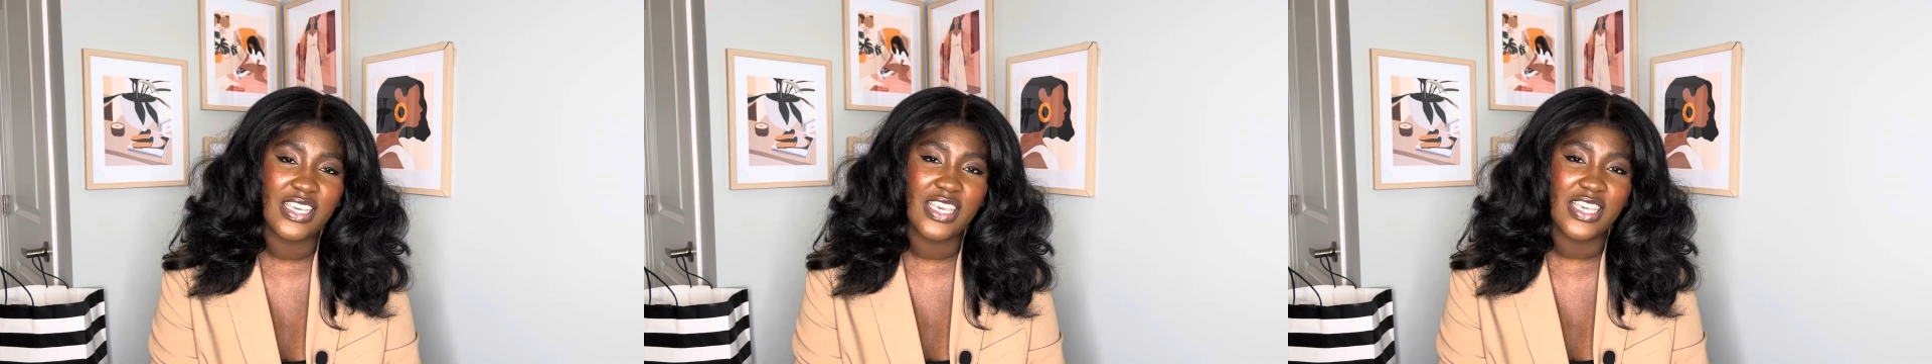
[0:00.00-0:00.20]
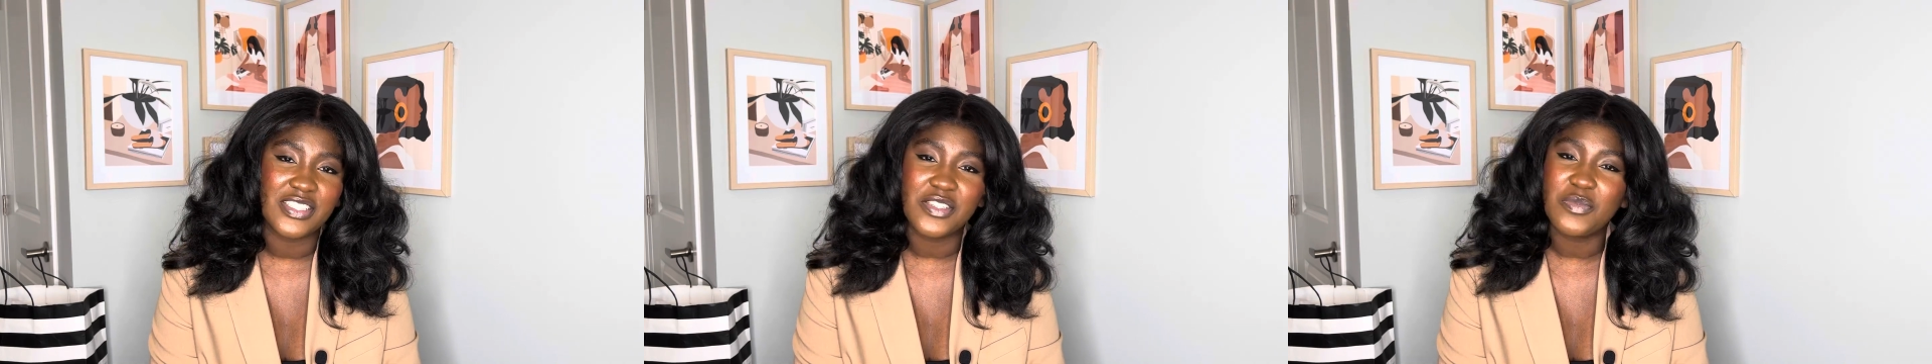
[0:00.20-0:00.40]

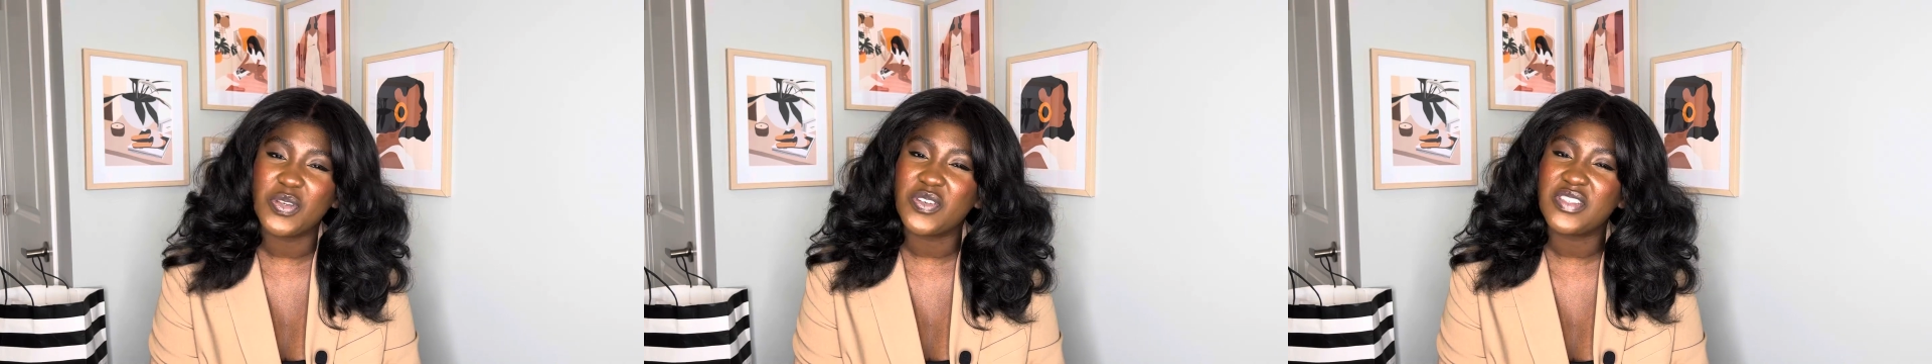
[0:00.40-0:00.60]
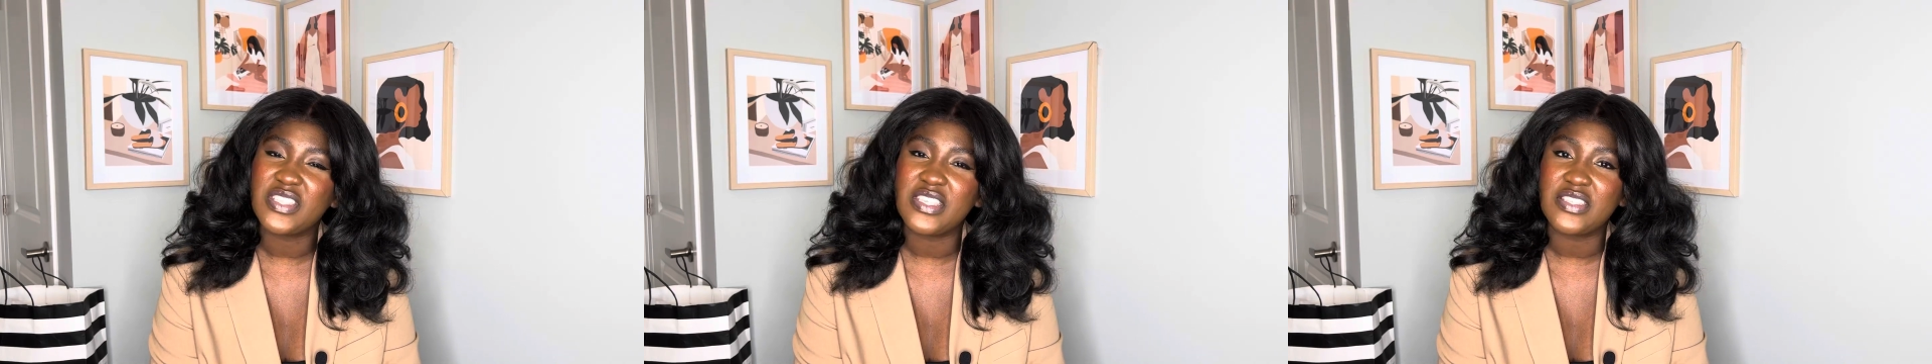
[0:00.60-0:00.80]
it's not
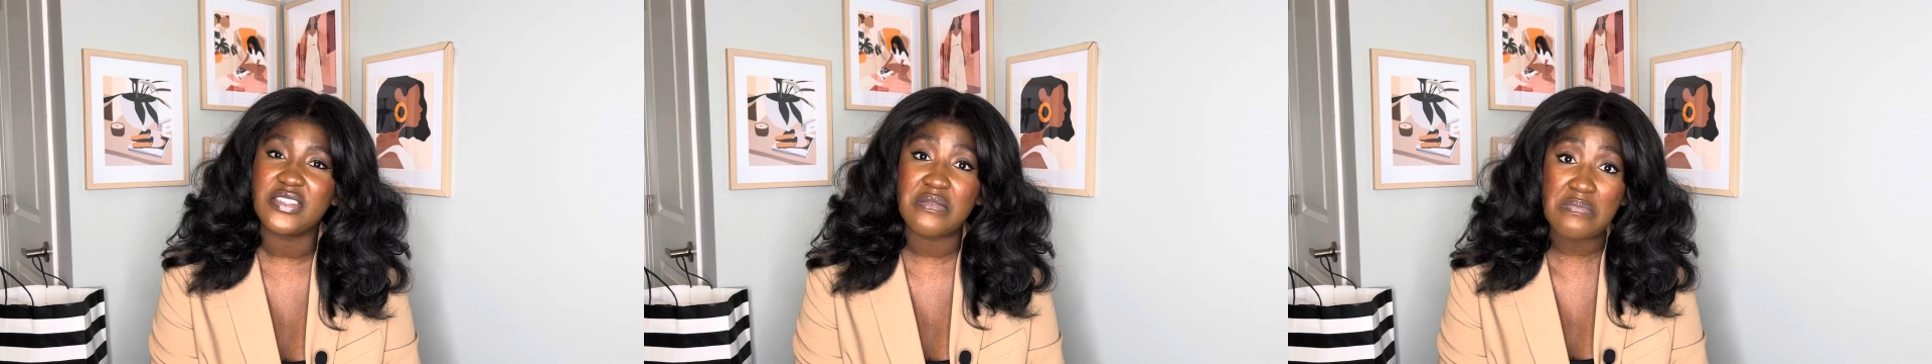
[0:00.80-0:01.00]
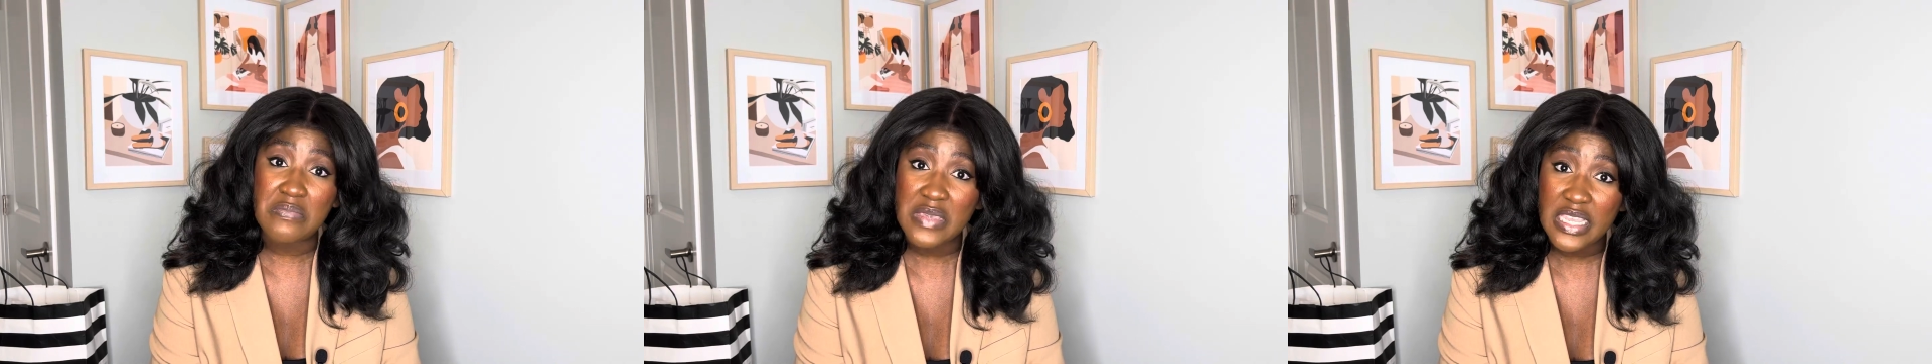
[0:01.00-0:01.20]
because He's a
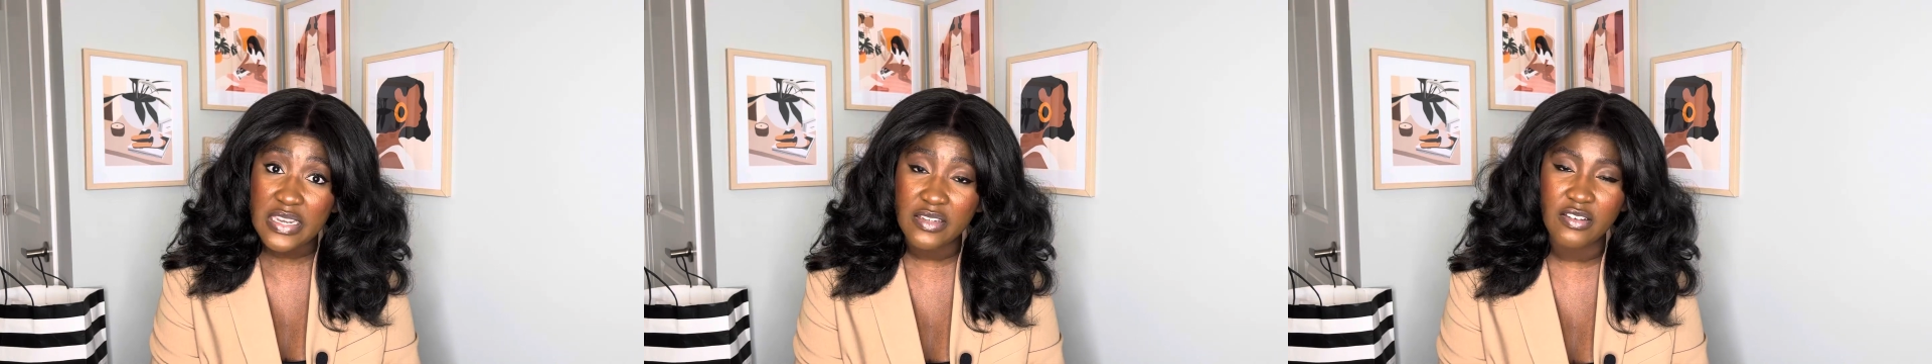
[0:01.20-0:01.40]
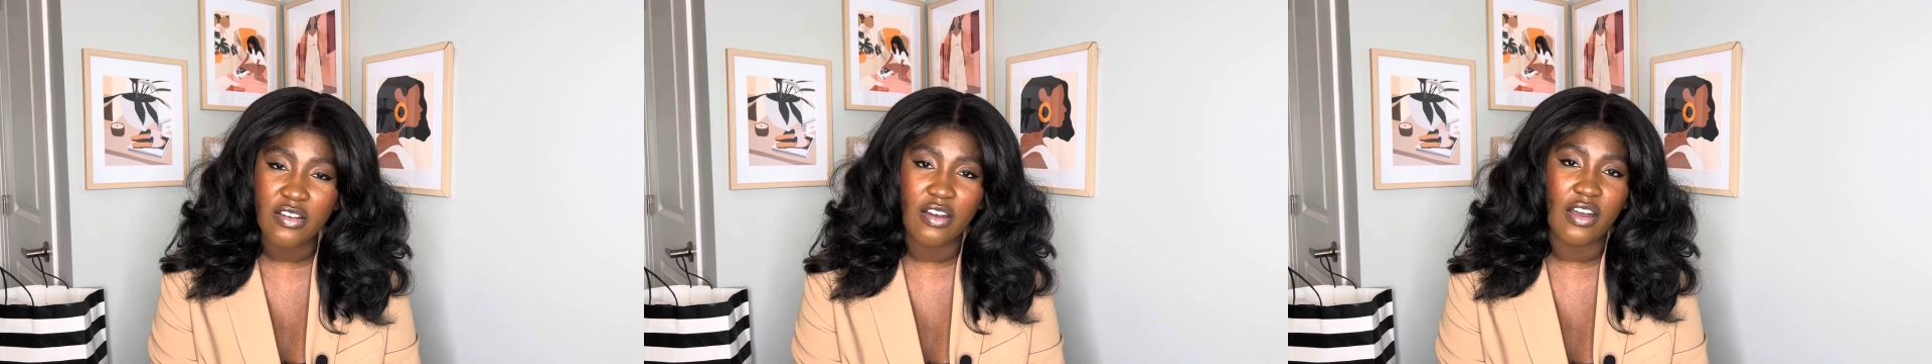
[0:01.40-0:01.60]

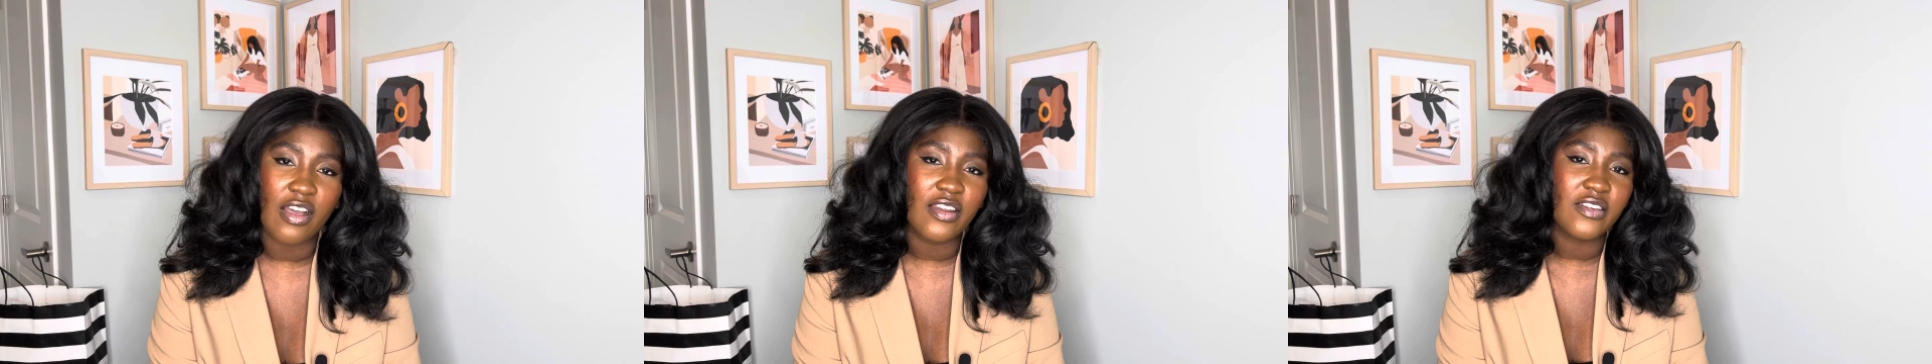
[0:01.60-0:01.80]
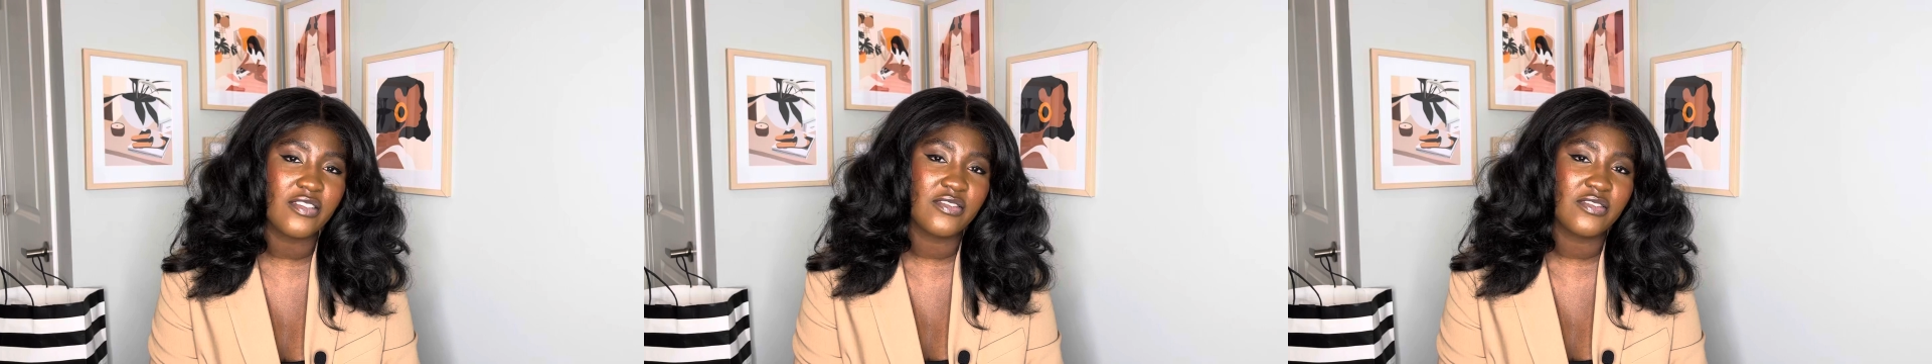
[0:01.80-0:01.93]
mean God.